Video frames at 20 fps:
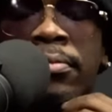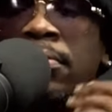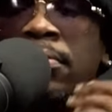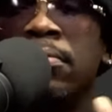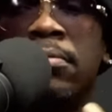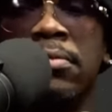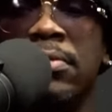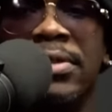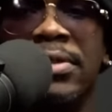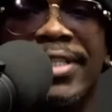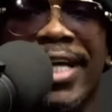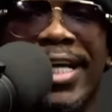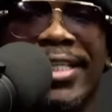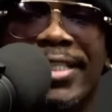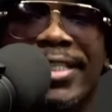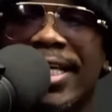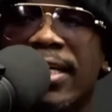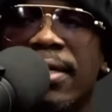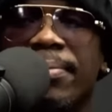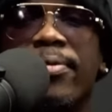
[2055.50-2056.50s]
That's
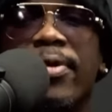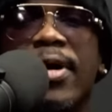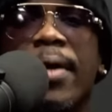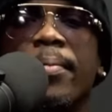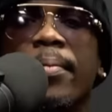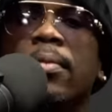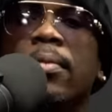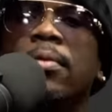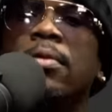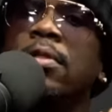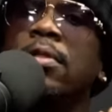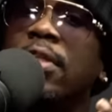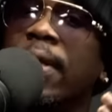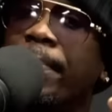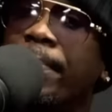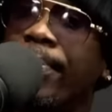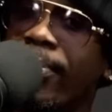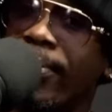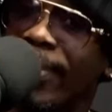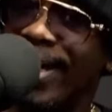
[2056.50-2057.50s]
not a problem. The
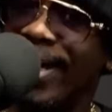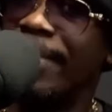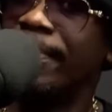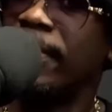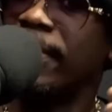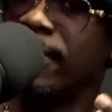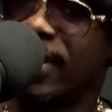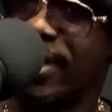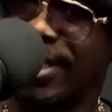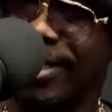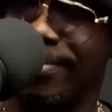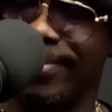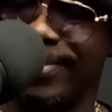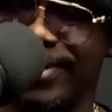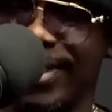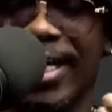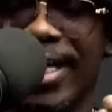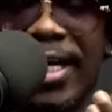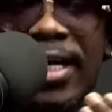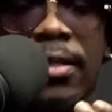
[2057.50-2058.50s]
problem comes
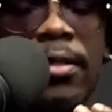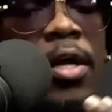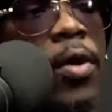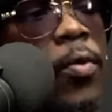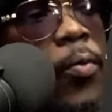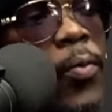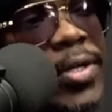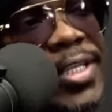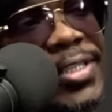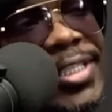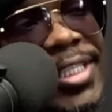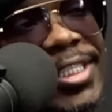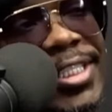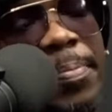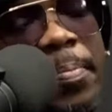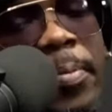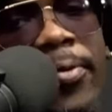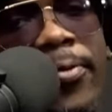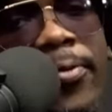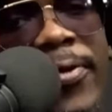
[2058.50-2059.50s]
in when it's this
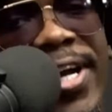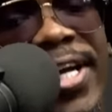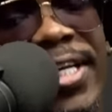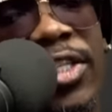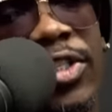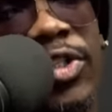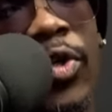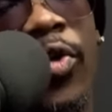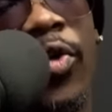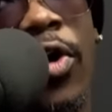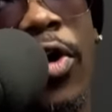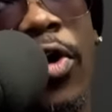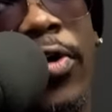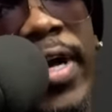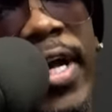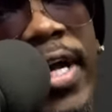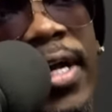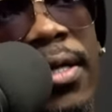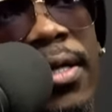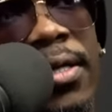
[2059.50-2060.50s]

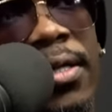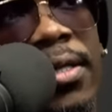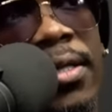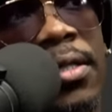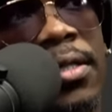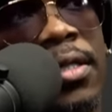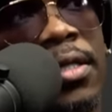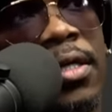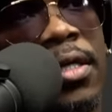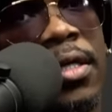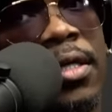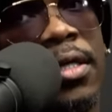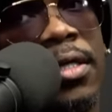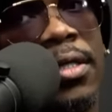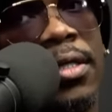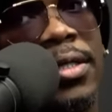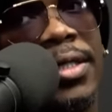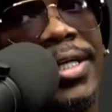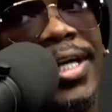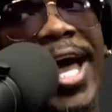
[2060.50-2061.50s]
predatory
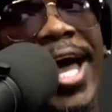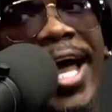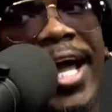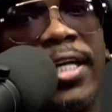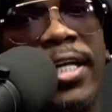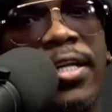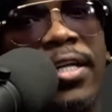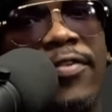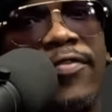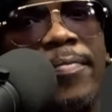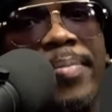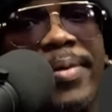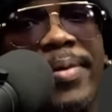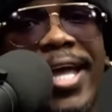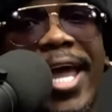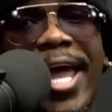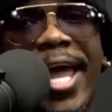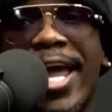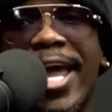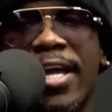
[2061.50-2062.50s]
kind of
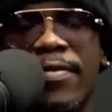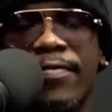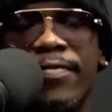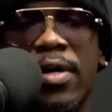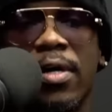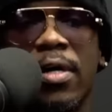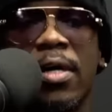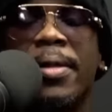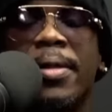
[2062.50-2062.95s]
behavior.